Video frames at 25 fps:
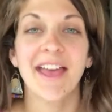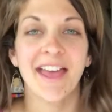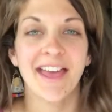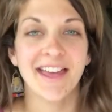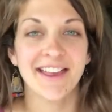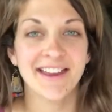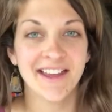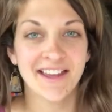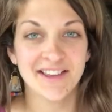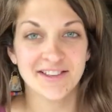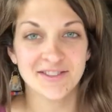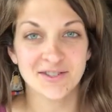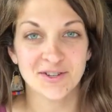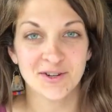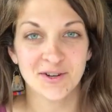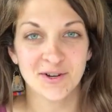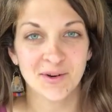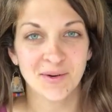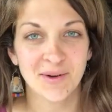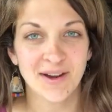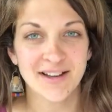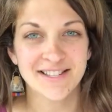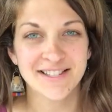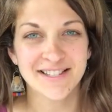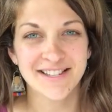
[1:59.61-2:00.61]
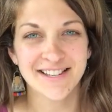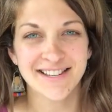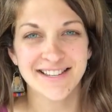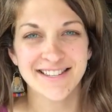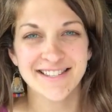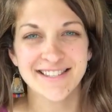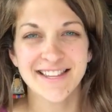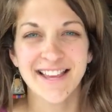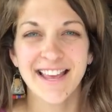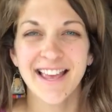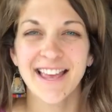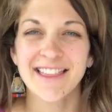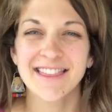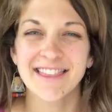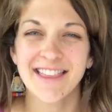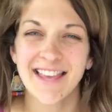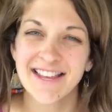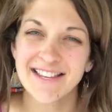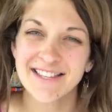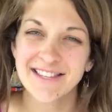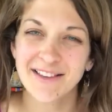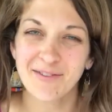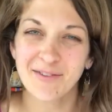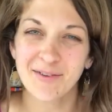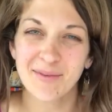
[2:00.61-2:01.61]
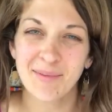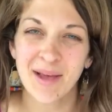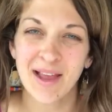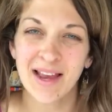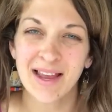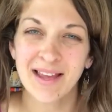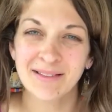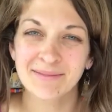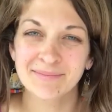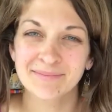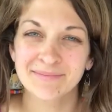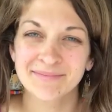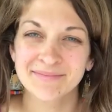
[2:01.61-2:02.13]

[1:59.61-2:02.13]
and answer your questions. Thanks, everybody.